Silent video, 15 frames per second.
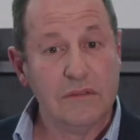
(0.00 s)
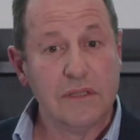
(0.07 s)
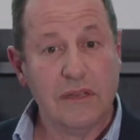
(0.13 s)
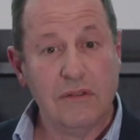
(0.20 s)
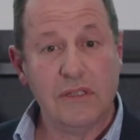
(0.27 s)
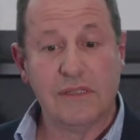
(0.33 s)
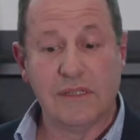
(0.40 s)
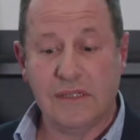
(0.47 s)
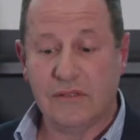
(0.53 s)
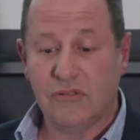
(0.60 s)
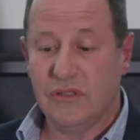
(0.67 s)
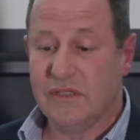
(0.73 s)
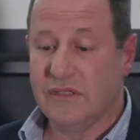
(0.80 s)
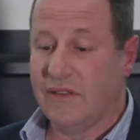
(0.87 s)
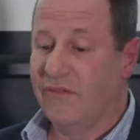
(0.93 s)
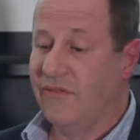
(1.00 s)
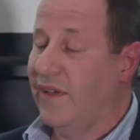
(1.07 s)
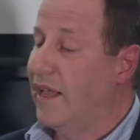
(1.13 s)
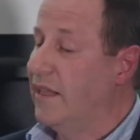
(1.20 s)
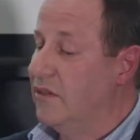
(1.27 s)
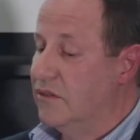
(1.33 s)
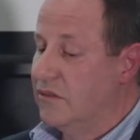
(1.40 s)
There is intrinsic
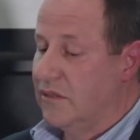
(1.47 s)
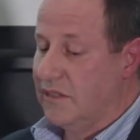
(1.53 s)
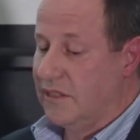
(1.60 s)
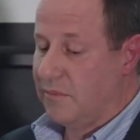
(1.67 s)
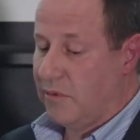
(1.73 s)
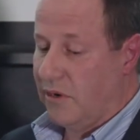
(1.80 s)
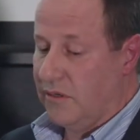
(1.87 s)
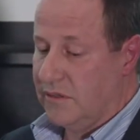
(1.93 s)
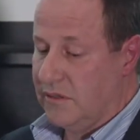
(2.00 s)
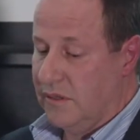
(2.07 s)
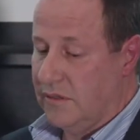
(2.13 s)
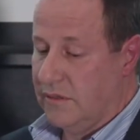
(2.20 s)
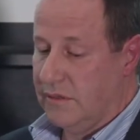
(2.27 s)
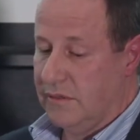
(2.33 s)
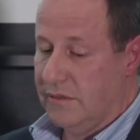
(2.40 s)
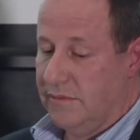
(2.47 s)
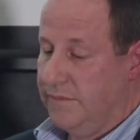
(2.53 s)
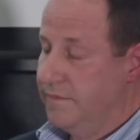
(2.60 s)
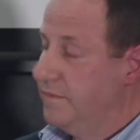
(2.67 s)
value to this process.